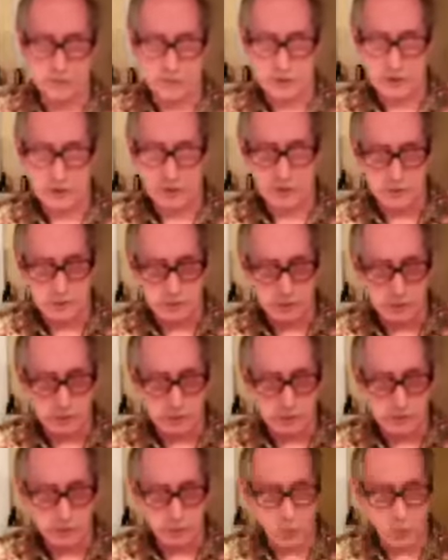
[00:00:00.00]
So this will
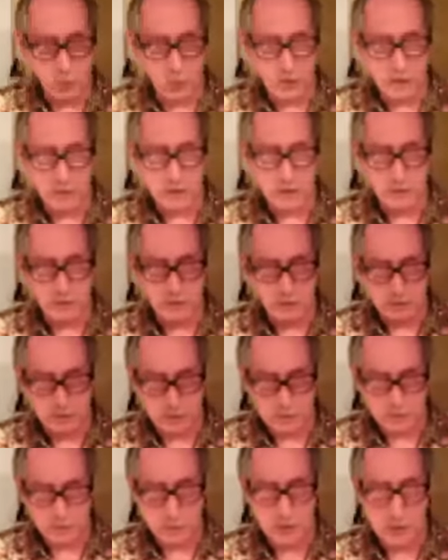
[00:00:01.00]
be a wonderful
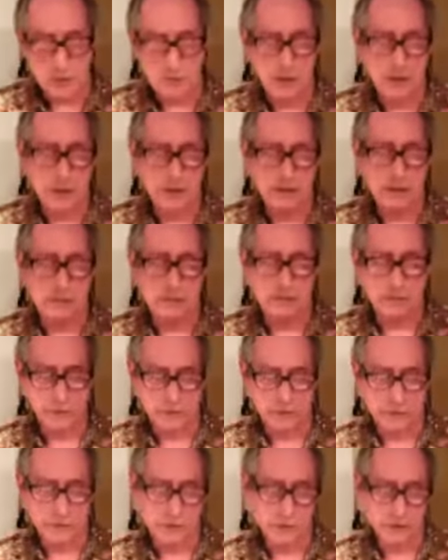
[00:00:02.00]
small body
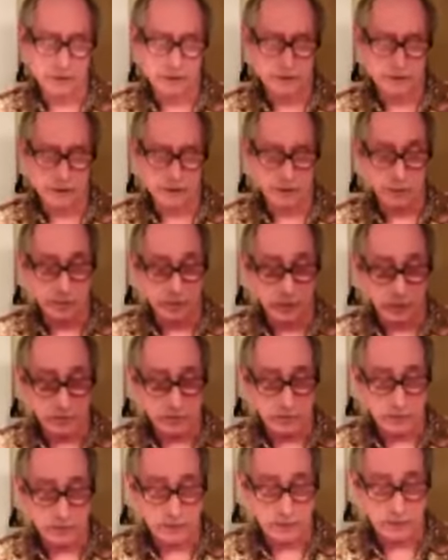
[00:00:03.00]
finger picking guitar. Bear in
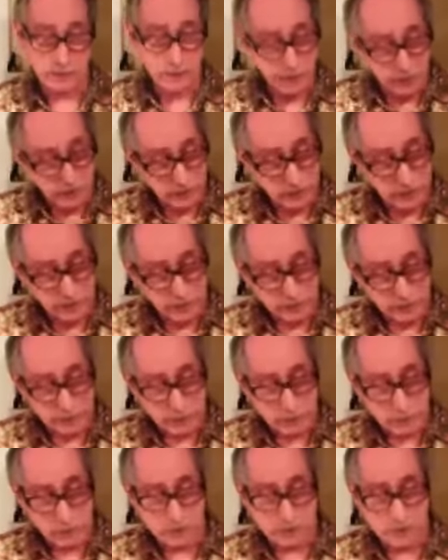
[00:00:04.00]
mind,
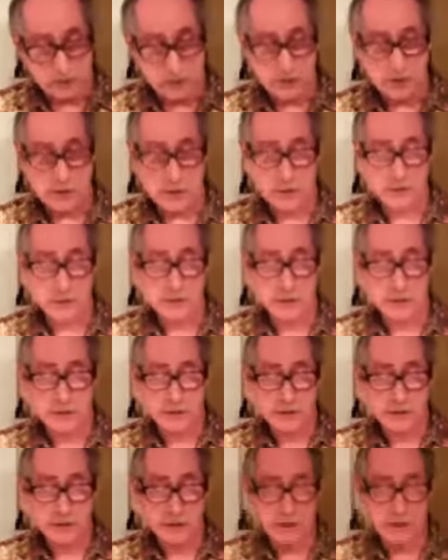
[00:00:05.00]
smaller guitars,
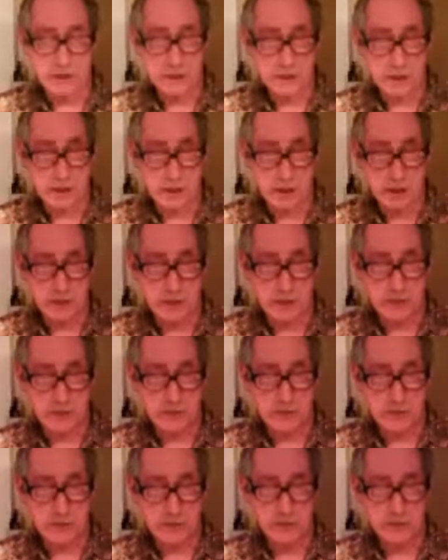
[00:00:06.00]
the top
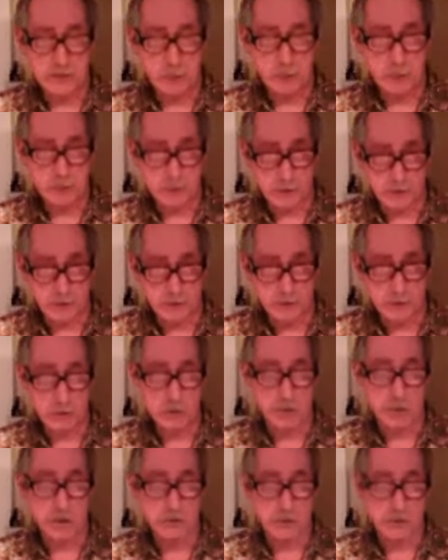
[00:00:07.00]
will be stiffer
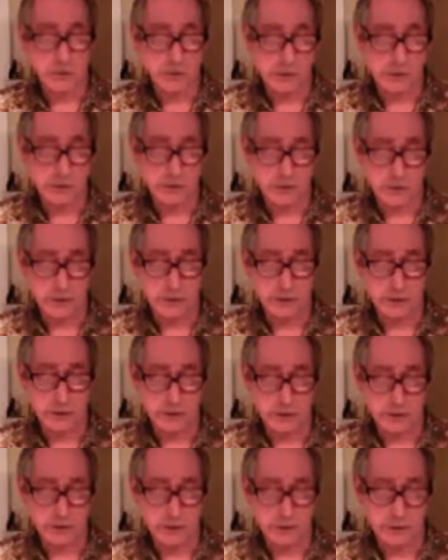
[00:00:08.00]
by virtue of the size
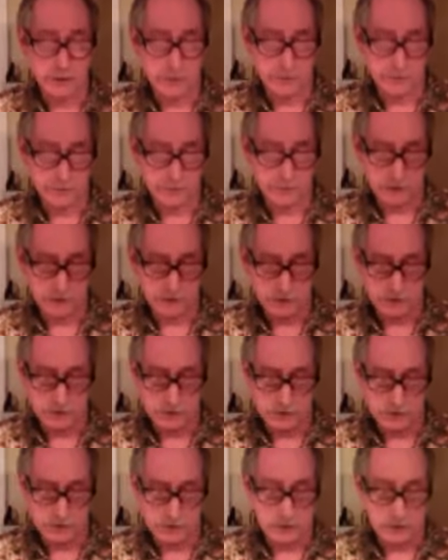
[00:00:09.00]
of the plate.
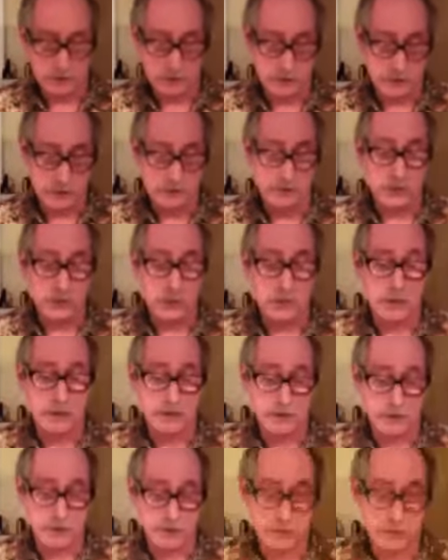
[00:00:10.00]
So this is
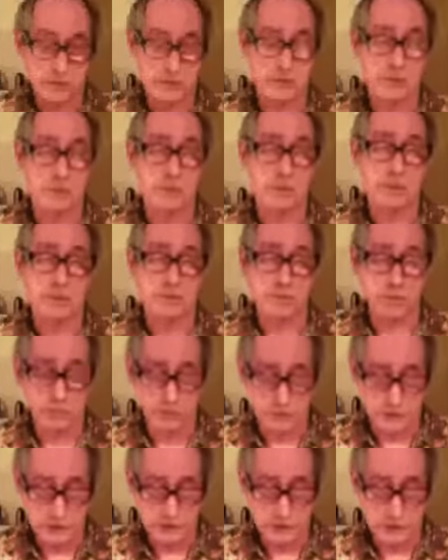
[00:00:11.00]
already stiff. It'll be
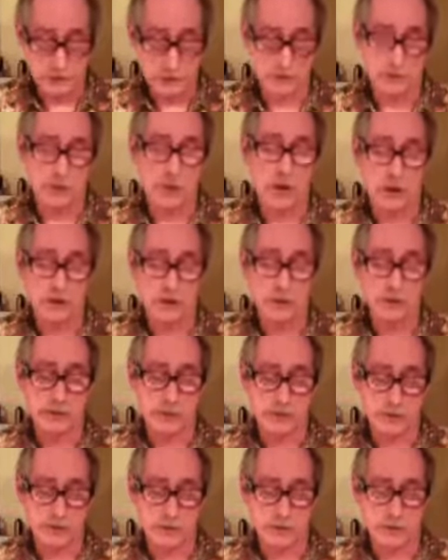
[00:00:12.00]
really stiff on the
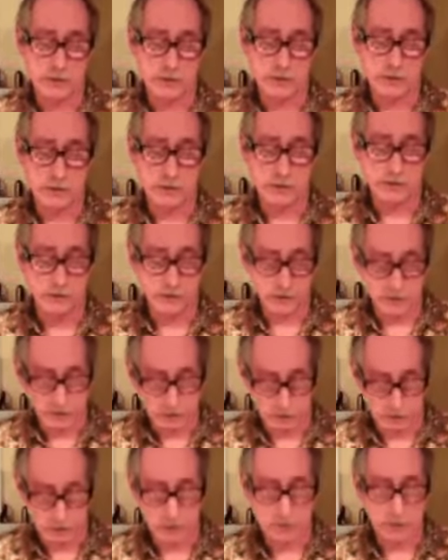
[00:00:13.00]
guitar, so it'll be an
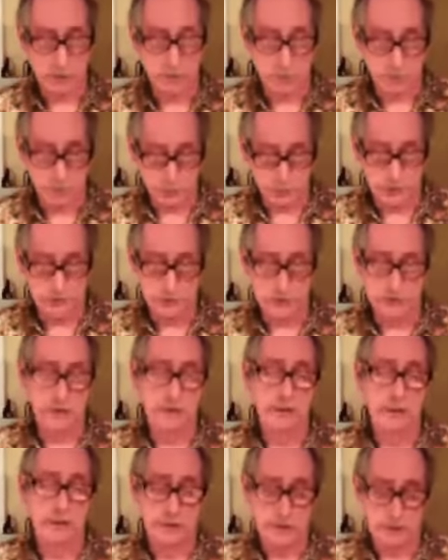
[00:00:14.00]
incredibly bright
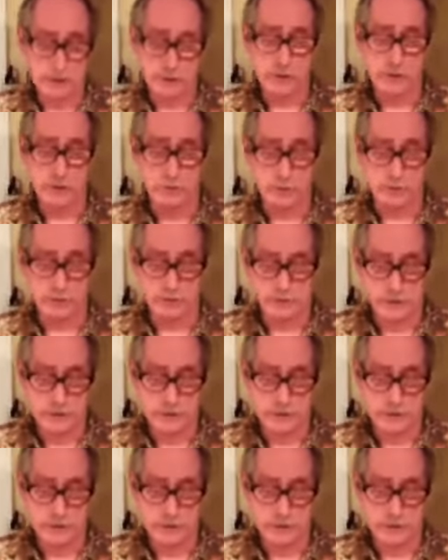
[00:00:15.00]
instrument.